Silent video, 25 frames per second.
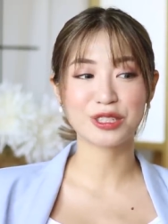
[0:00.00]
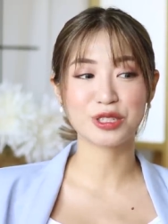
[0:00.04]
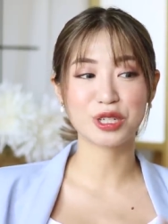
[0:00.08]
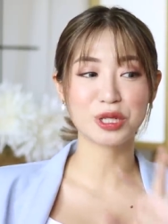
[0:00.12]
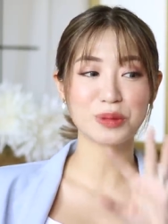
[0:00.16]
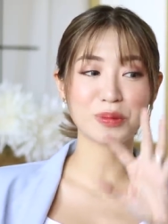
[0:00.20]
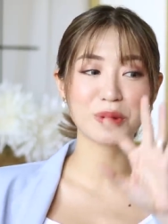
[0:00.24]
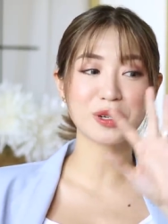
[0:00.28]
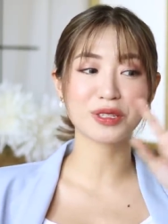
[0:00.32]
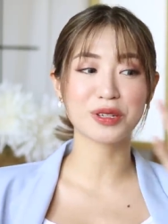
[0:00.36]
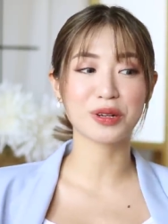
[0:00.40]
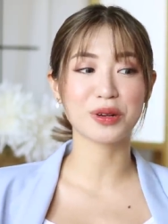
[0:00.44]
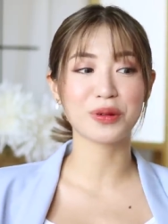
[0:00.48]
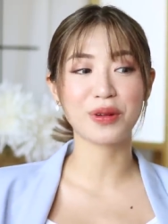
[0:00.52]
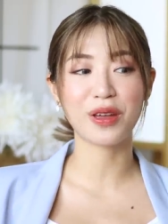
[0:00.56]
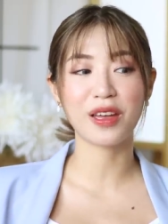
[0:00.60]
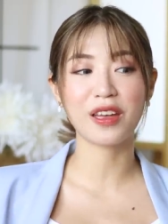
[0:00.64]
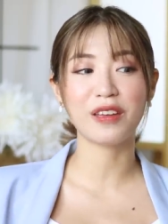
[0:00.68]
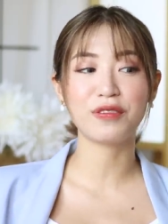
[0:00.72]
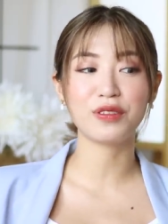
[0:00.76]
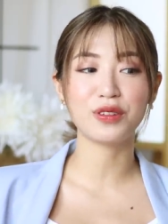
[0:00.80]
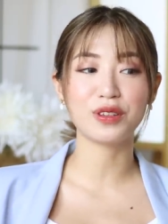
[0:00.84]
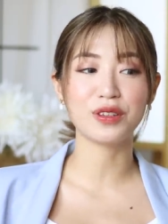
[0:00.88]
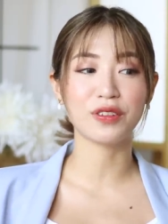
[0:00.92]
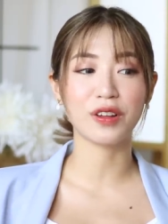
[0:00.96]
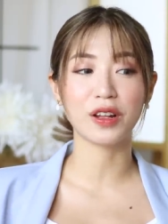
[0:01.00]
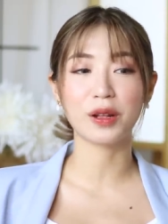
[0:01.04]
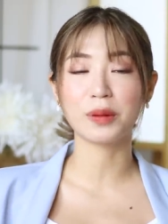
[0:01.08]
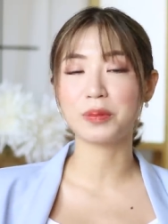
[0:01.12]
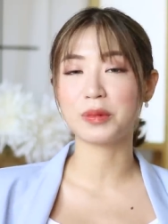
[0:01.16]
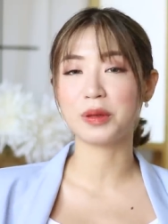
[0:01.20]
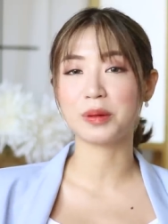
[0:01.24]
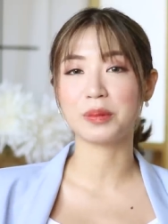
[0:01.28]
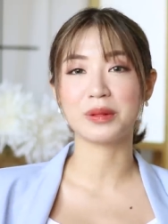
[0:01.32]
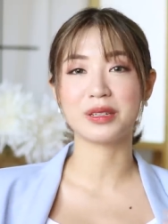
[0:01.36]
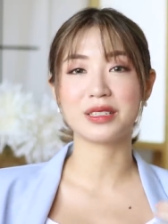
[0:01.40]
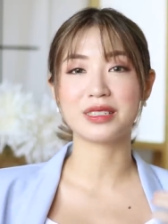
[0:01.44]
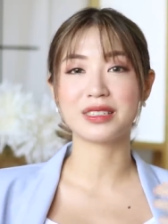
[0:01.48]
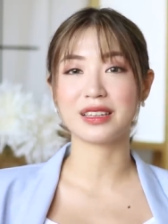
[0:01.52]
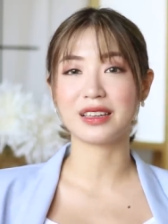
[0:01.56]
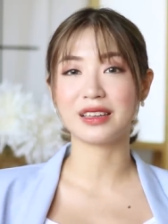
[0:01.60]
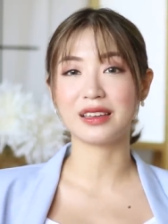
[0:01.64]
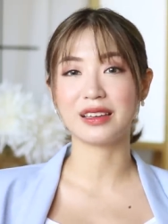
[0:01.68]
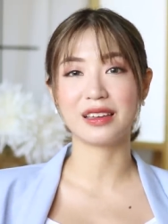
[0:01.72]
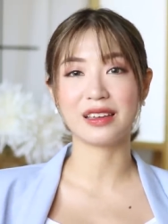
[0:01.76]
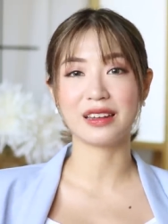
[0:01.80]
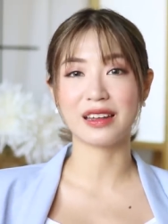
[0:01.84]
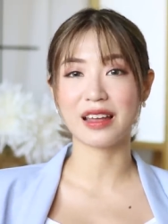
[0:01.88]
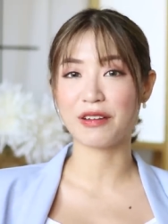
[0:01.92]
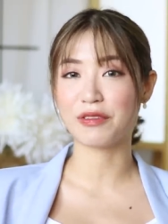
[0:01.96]
stretch marks are okay if you develop them, it's
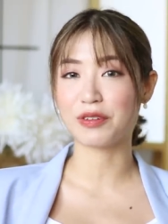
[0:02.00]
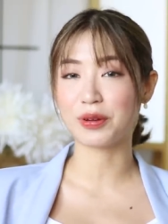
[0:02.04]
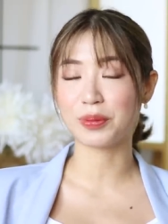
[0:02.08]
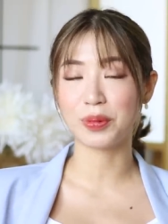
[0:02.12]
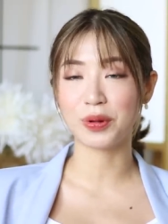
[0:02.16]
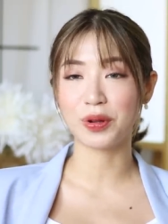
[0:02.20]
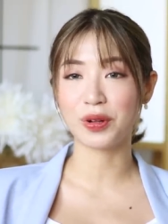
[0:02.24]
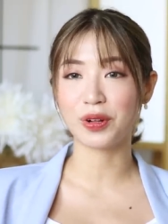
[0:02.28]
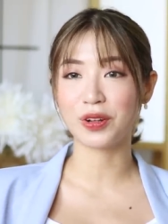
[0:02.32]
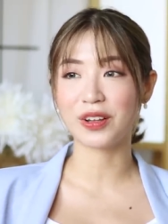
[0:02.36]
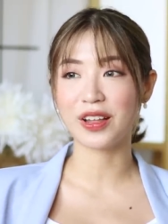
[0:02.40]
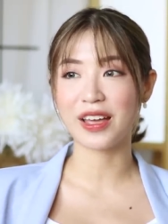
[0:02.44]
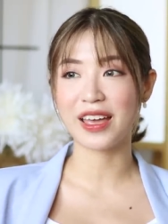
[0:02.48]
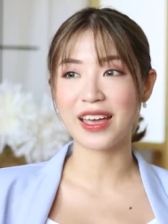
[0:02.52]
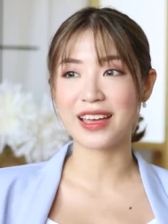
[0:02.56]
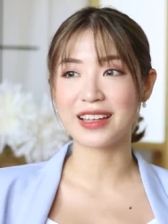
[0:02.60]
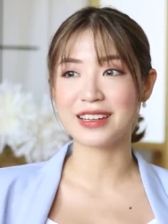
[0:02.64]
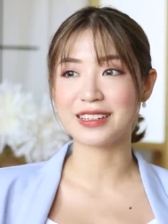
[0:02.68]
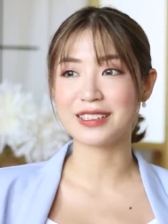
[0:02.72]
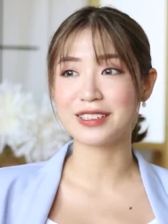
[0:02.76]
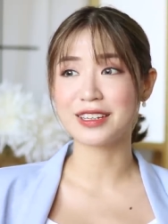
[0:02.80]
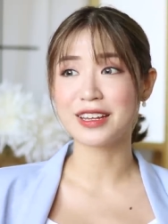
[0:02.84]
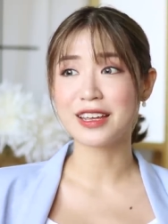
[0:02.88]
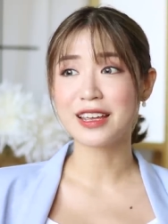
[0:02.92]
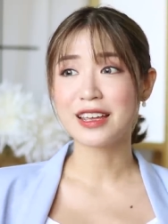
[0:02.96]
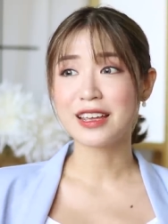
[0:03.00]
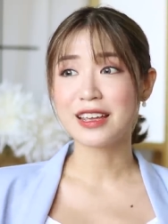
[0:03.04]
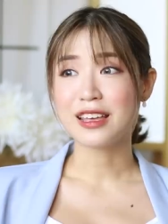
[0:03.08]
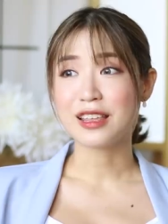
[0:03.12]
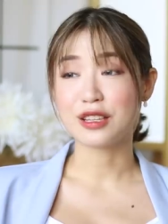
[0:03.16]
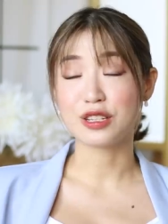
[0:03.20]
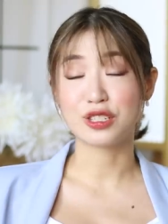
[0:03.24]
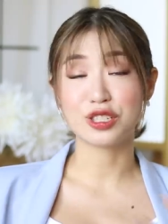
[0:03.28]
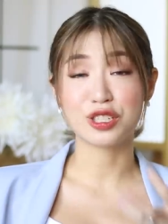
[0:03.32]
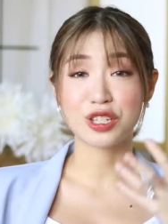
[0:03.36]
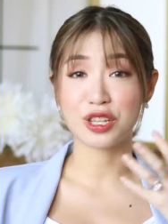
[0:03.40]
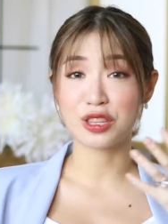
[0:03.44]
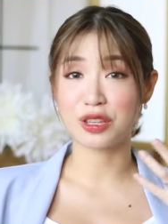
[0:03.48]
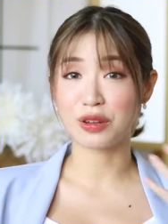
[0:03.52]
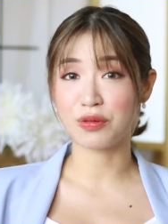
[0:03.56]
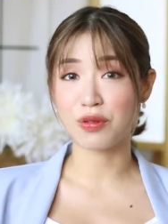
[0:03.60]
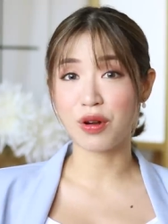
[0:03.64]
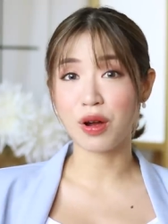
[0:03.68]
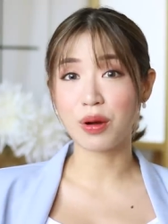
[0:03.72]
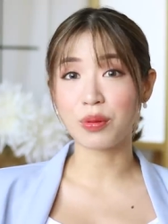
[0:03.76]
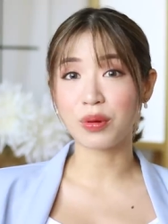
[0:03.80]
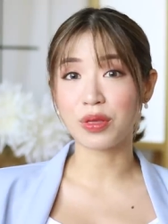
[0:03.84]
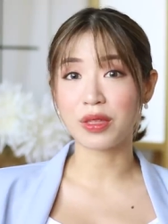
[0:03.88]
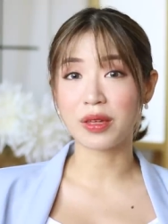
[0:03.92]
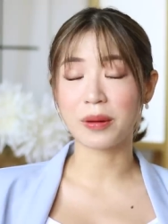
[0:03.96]
inevitable and there's nothing
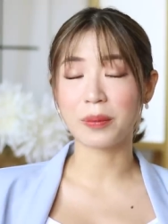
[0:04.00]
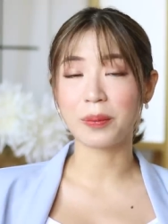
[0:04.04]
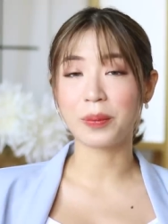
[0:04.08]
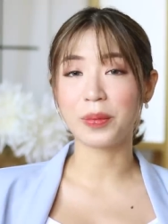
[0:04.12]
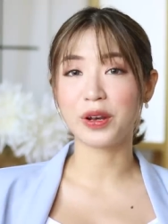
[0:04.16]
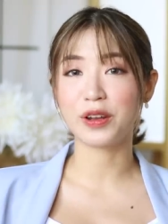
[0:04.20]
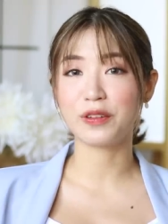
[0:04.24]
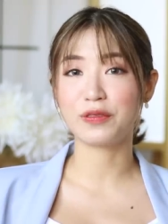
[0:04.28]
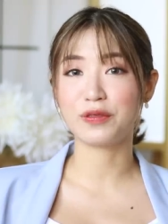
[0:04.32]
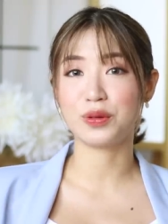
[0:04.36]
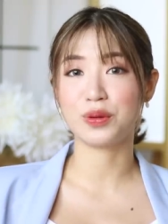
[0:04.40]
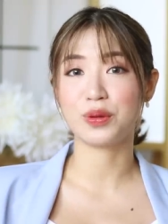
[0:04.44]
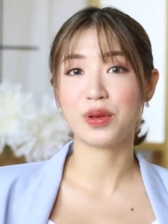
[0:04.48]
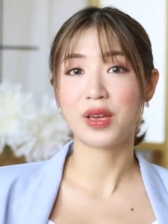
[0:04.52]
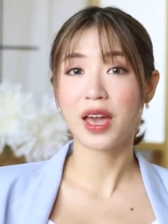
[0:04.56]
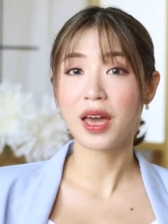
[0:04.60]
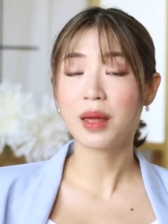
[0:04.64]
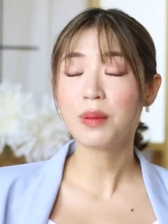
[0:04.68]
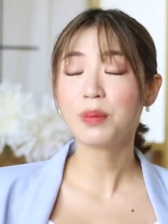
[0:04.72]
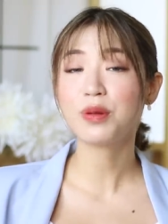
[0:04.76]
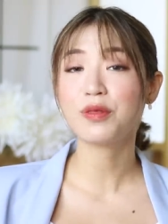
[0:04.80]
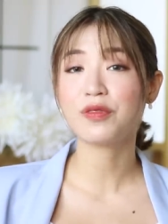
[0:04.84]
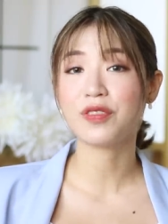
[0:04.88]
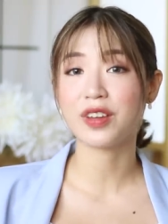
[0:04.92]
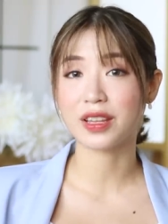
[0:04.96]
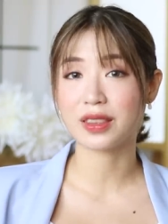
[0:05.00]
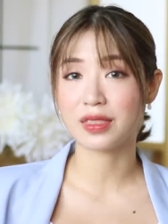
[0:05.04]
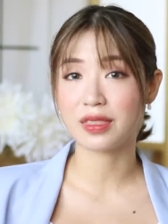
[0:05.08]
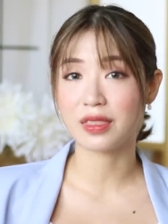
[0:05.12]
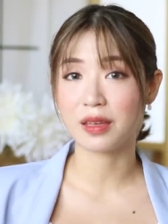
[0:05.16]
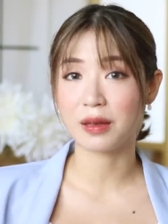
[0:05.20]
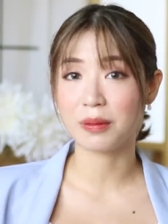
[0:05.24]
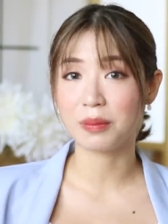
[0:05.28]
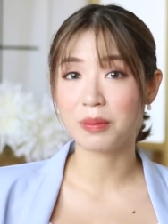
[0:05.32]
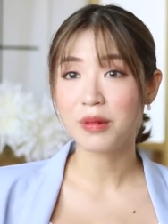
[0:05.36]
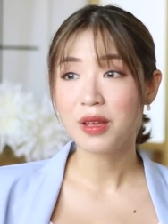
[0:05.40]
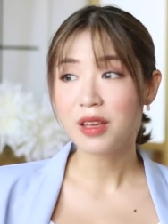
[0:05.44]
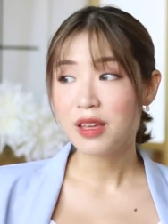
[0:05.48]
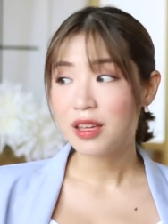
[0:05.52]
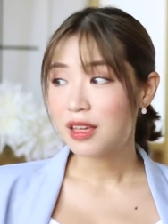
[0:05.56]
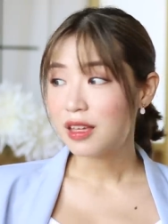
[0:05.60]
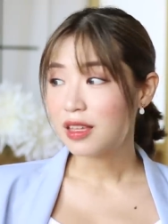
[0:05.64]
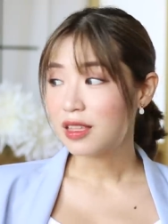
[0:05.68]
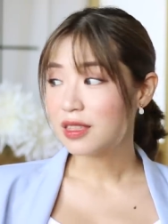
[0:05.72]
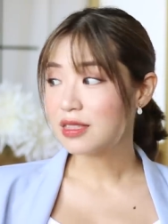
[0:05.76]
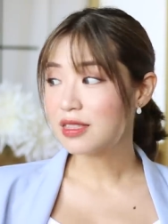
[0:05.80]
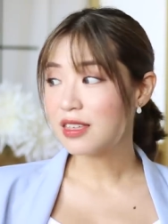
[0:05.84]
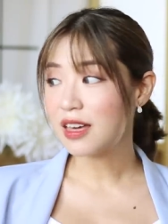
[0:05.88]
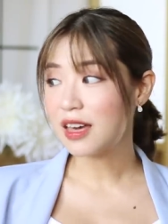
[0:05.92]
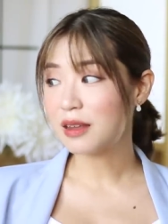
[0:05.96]
wrong with them. But if you can prevent them,
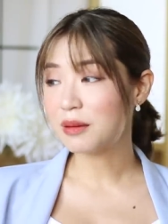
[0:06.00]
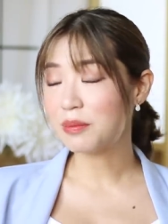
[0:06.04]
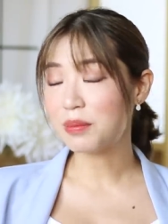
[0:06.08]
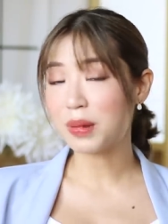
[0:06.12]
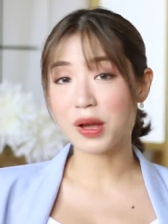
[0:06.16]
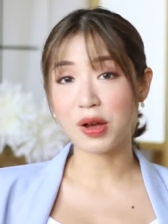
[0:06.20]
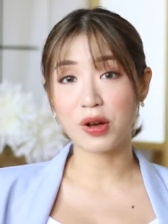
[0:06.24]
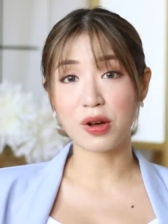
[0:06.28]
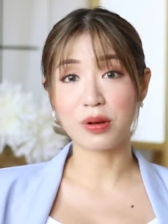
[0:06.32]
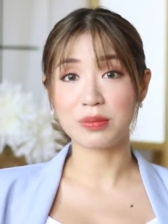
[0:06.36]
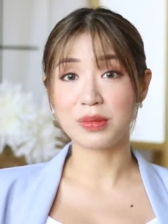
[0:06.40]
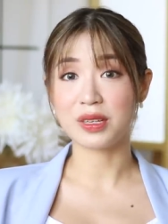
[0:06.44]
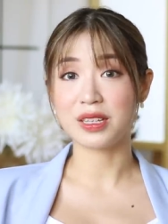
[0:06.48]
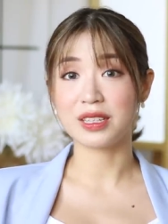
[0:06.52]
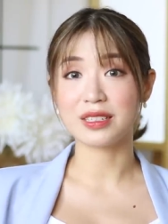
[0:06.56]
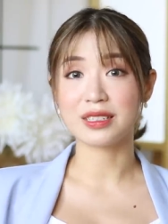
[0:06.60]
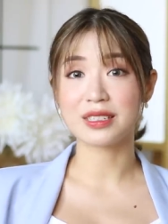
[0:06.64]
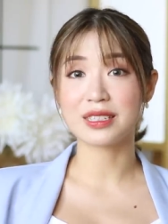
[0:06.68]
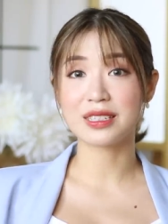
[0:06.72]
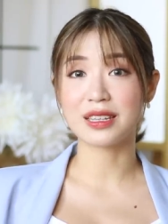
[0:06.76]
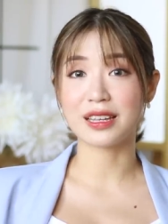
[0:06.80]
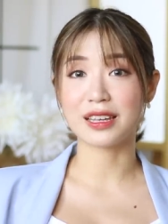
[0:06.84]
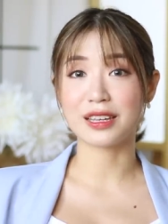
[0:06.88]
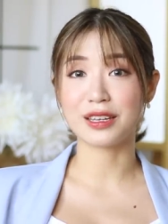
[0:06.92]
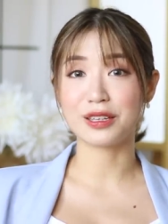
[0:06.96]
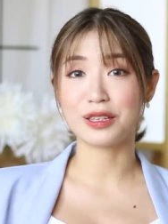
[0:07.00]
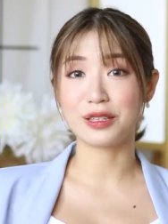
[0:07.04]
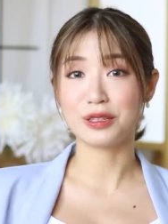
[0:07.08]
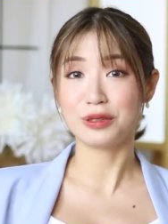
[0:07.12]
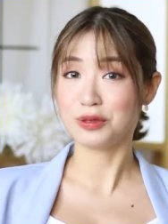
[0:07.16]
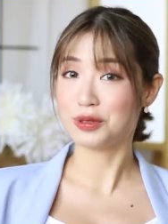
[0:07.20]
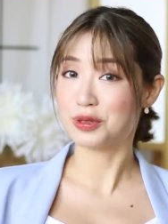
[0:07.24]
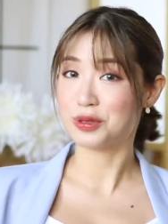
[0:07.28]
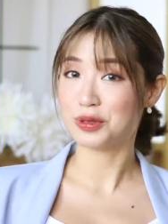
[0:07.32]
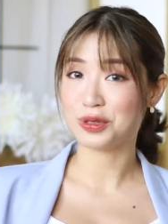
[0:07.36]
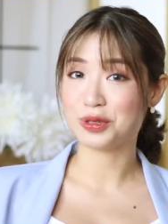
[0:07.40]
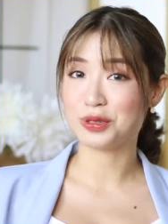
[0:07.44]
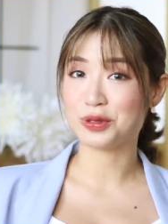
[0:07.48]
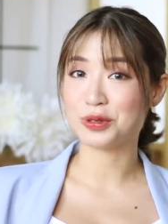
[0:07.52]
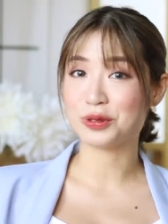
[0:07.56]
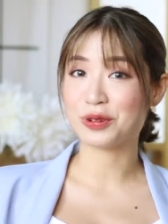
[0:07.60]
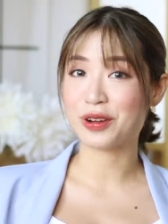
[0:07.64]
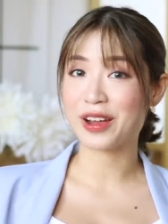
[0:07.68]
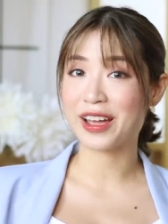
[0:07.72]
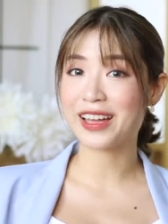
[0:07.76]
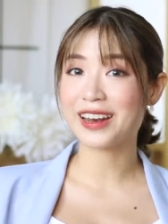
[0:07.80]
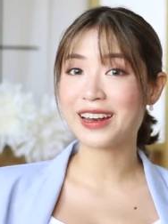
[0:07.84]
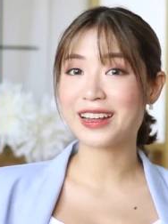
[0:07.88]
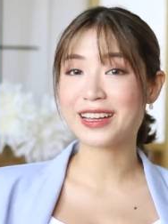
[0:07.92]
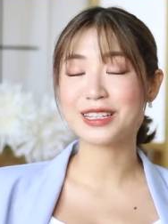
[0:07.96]
then by all means, like you do you,
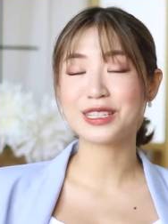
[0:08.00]
right?